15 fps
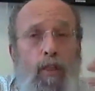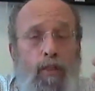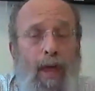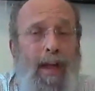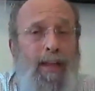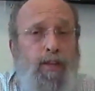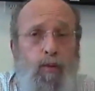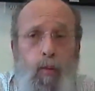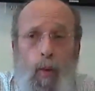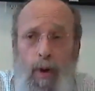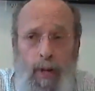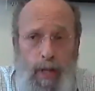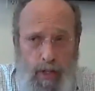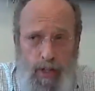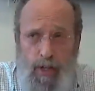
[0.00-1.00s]
That's
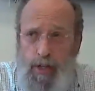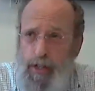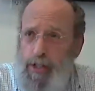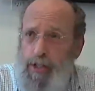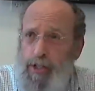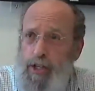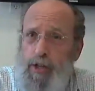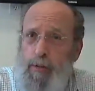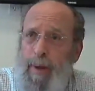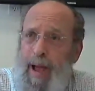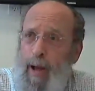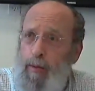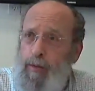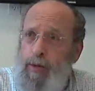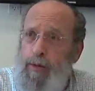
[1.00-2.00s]
what existence is
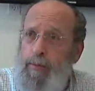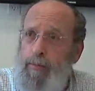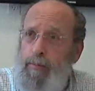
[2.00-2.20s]
about.